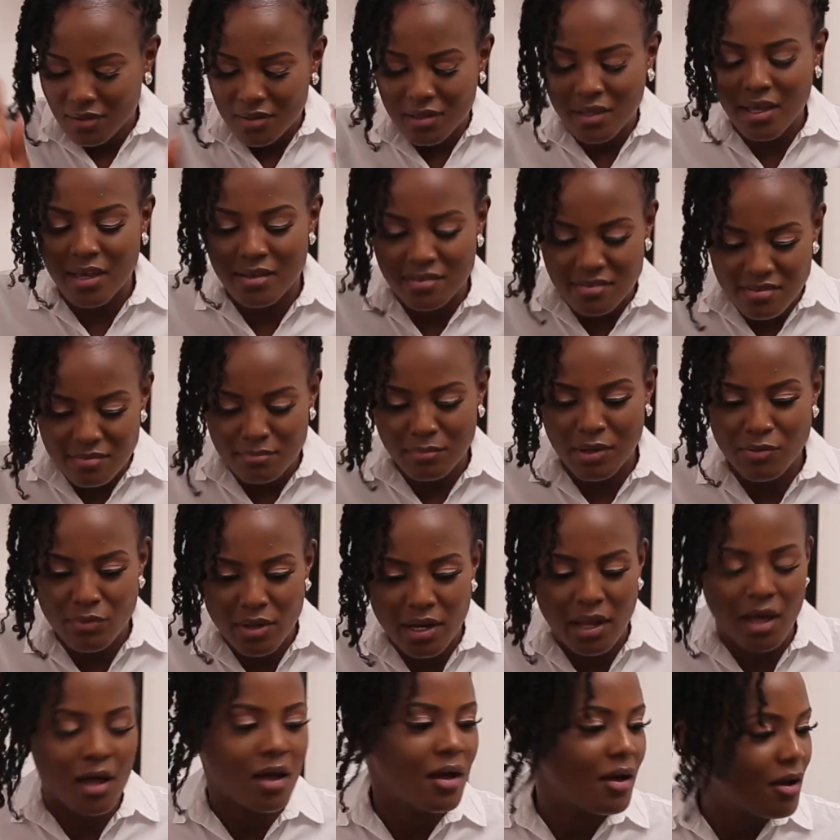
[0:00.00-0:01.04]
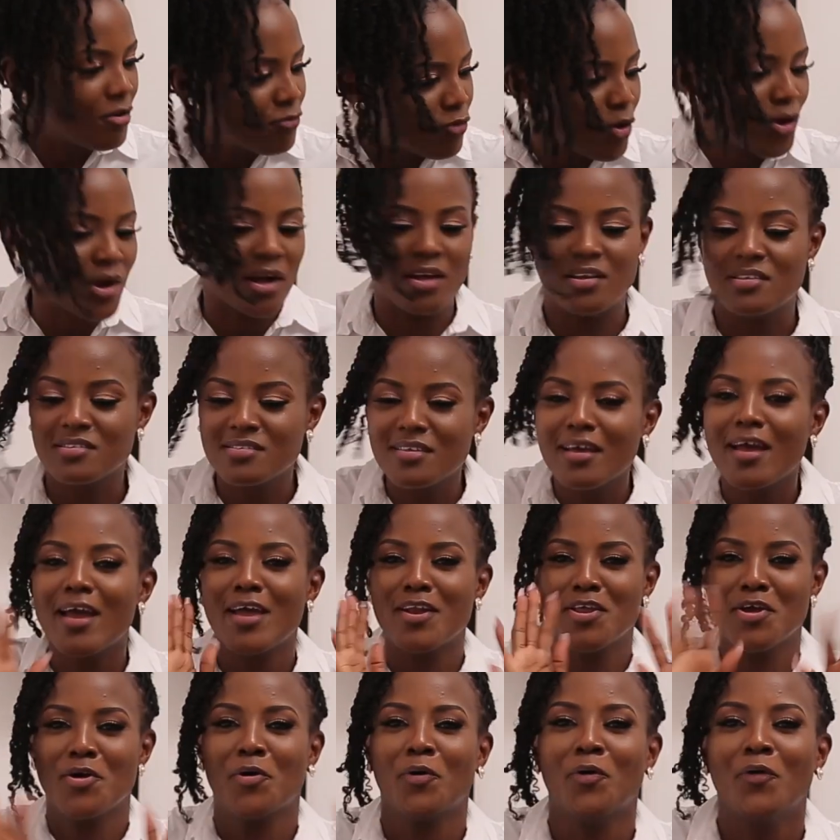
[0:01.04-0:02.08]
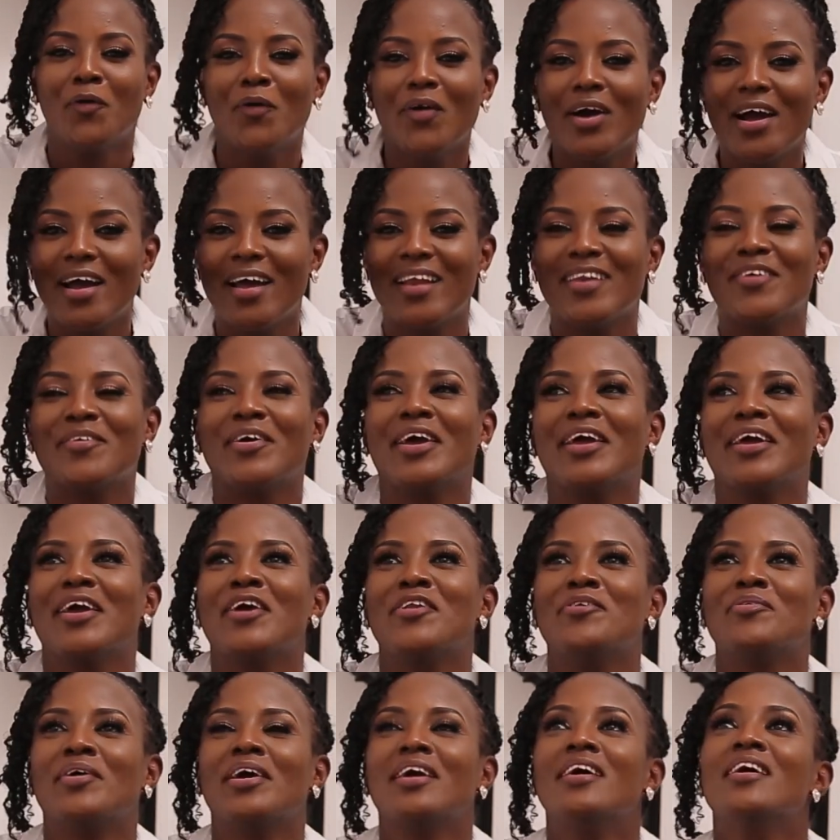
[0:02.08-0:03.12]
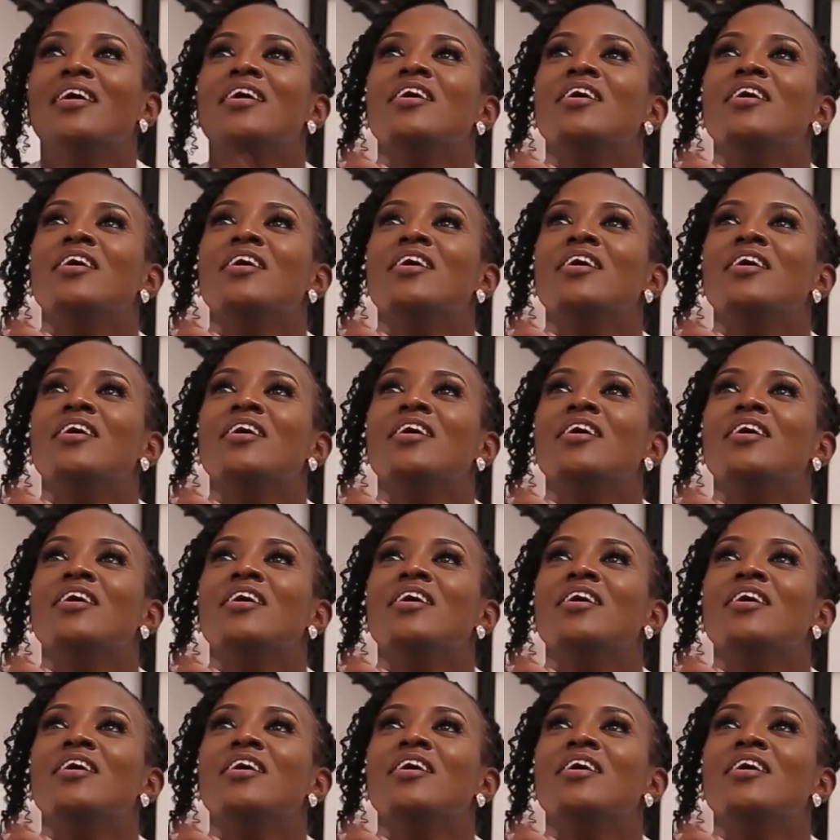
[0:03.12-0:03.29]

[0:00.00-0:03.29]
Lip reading: guys, Manuela, focus. Anyway.